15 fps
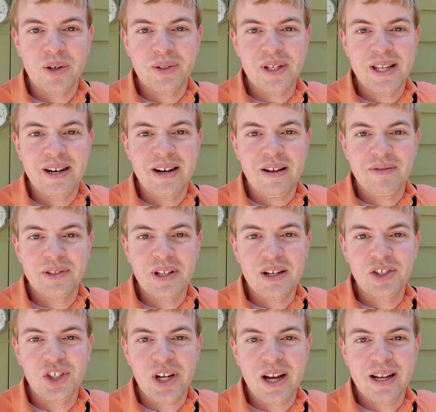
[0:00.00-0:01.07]
It's in enough
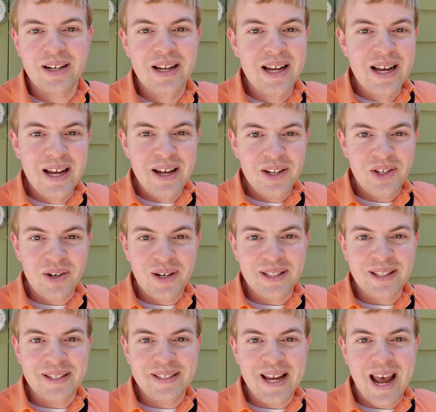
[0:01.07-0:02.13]
sunshine during
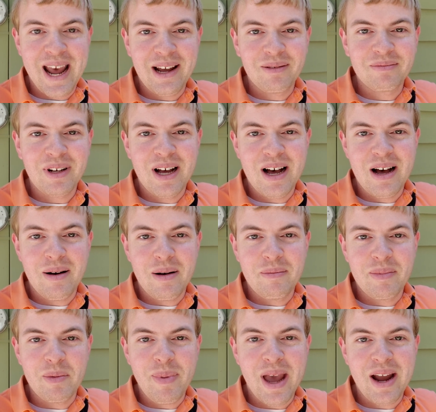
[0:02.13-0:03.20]
the day.
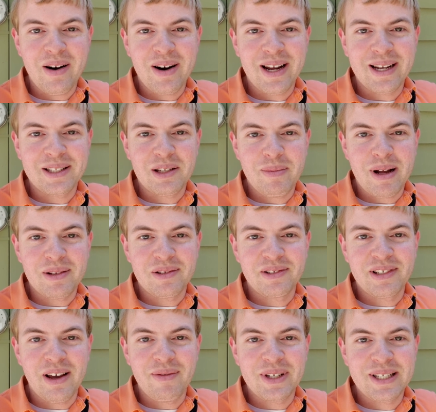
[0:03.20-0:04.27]
The Bay Area gets about
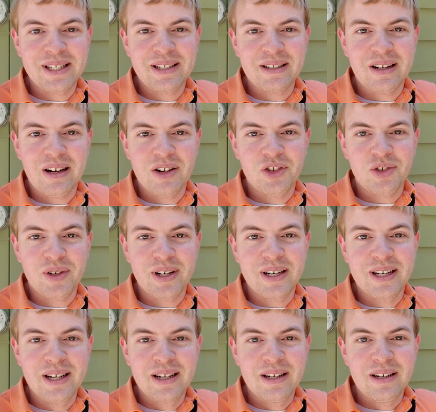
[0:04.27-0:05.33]
1,700
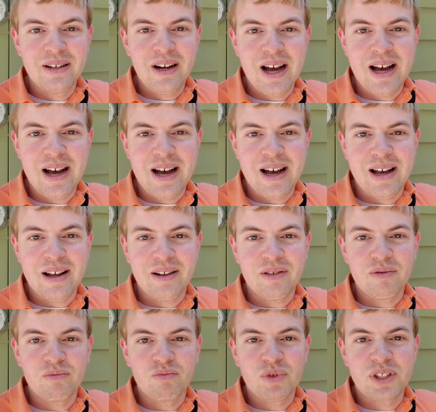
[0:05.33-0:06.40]

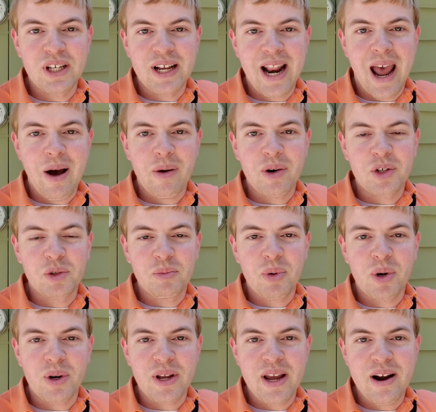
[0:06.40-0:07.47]
sun hours
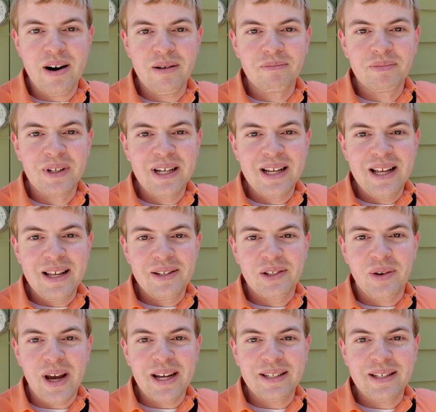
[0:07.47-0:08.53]
per year.
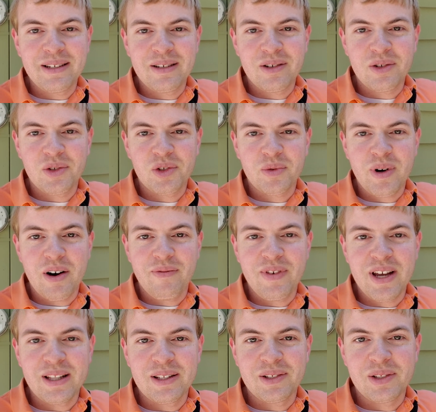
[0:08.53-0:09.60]
So 1,800 square
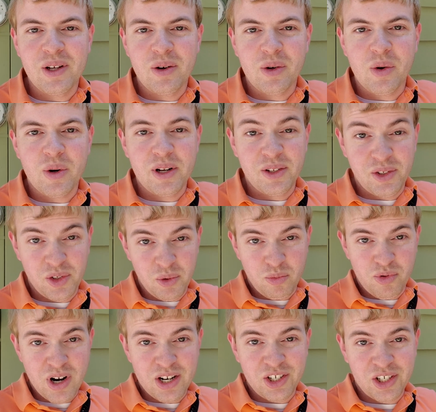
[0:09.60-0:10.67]
feet. This is all according to
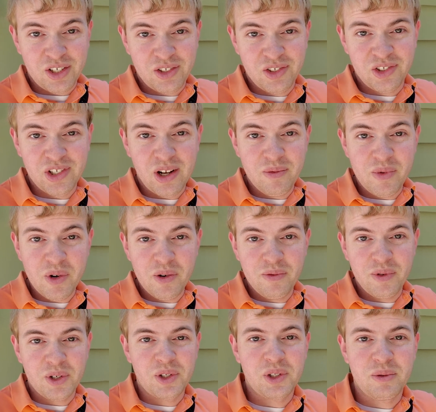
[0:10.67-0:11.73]
Project Sunroof,
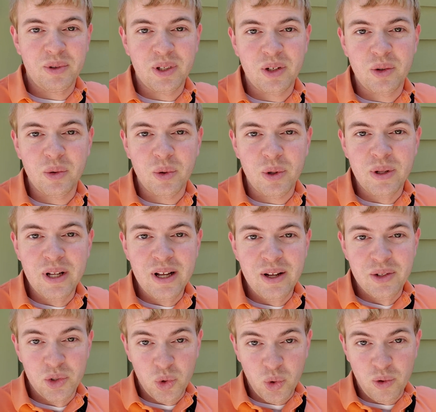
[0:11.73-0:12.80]
which is a really cool
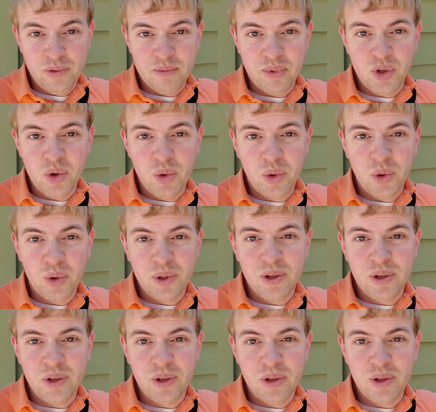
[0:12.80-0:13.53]
tool from Google.